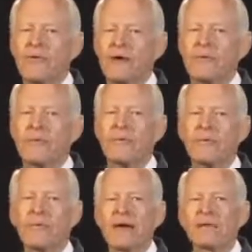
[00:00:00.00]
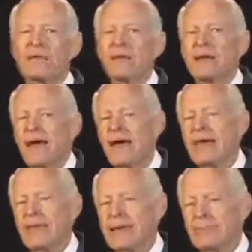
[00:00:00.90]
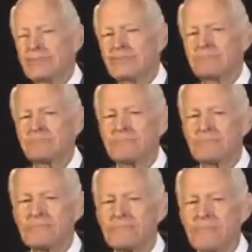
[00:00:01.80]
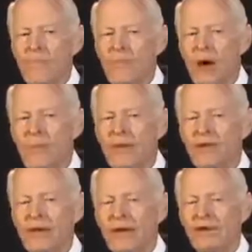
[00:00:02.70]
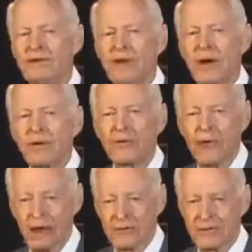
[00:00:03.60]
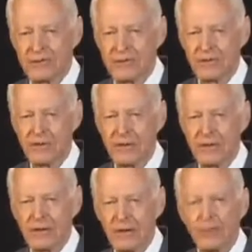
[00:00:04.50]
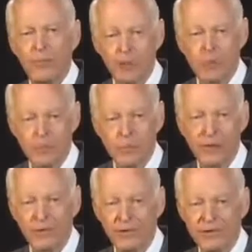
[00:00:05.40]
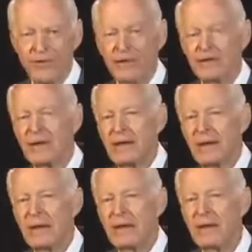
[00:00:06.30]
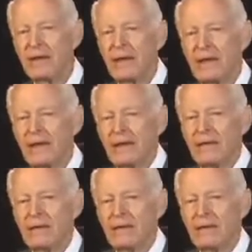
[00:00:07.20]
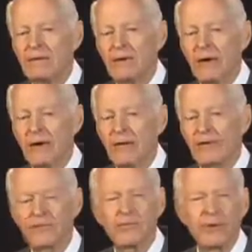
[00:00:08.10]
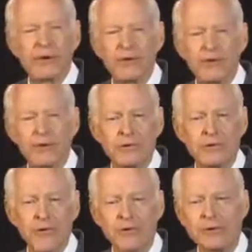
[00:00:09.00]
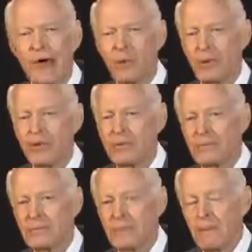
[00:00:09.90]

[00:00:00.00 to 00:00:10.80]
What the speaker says: from 1980, my book, The Energy 9 Crisis, the book was published in 1980. Some very unusual things happened.